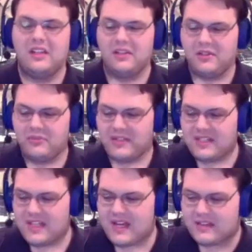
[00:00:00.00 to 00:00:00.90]

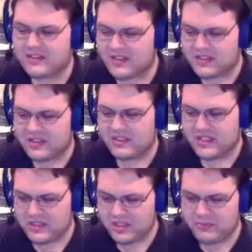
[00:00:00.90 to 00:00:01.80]
But yeah, a
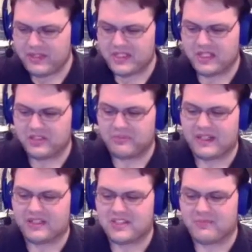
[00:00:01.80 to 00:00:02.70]
little bit of color
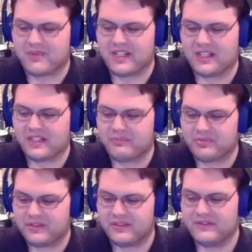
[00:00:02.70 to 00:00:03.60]
balance to break it up,
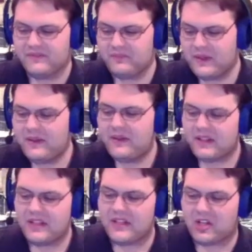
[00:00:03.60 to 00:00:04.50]

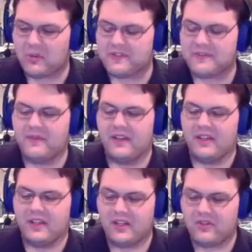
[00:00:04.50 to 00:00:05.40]
it helps.
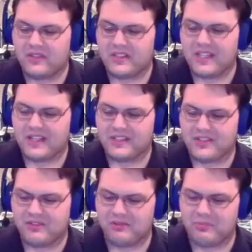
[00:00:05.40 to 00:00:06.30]
Oh, and yeah, there's
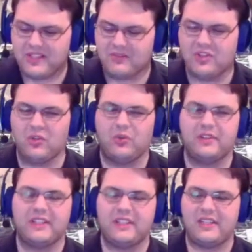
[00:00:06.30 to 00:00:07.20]
little bits of
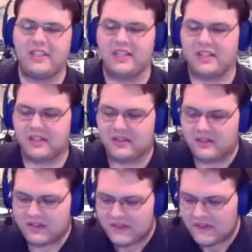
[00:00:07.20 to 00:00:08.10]
gold on the
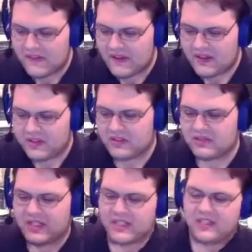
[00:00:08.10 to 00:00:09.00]

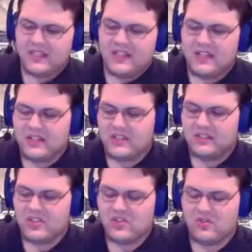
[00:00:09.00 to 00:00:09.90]
on
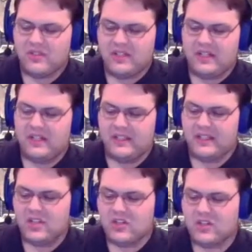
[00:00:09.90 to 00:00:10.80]

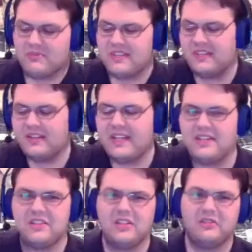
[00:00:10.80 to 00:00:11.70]
the arms and the
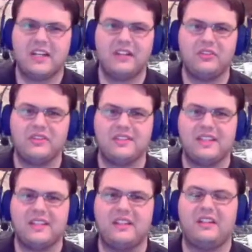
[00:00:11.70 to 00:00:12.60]
legs. Kind of looks
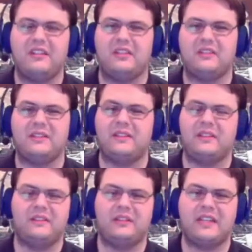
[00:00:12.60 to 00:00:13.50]
like
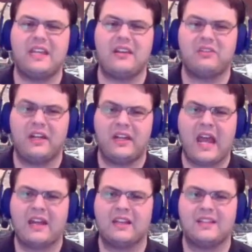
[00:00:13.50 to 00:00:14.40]
again,
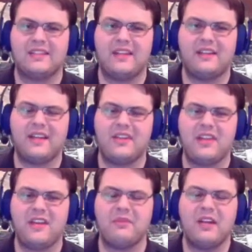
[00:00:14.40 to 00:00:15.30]
adding on to the night
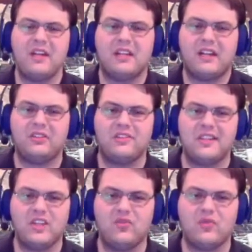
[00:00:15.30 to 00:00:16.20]
theme, kind of looks
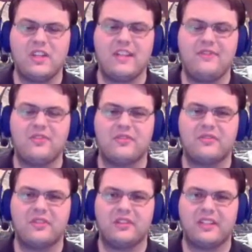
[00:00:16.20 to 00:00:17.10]
like greaves
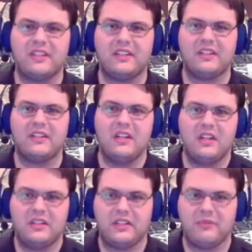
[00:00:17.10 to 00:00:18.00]
or
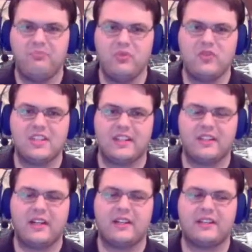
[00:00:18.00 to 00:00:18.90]
like boots
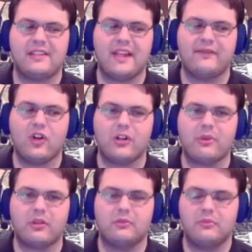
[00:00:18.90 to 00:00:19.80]
on a set of
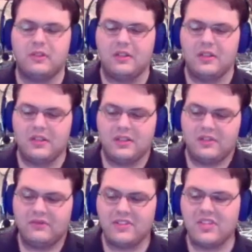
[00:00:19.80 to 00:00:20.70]
armor,
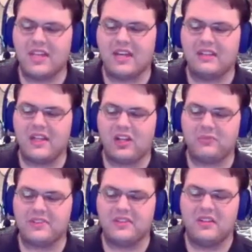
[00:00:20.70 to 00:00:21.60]
which again
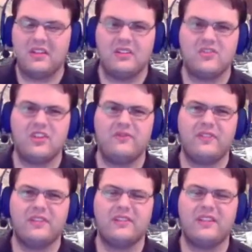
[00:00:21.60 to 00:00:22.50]
helps. So
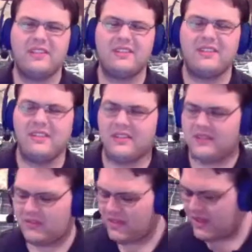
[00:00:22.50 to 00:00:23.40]
far,
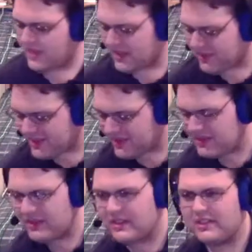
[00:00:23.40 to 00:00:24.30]
the
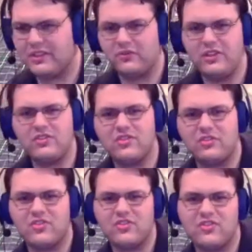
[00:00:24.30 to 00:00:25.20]

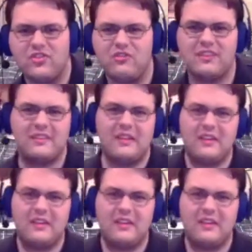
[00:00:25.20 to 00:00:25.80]
Ryusoulger suits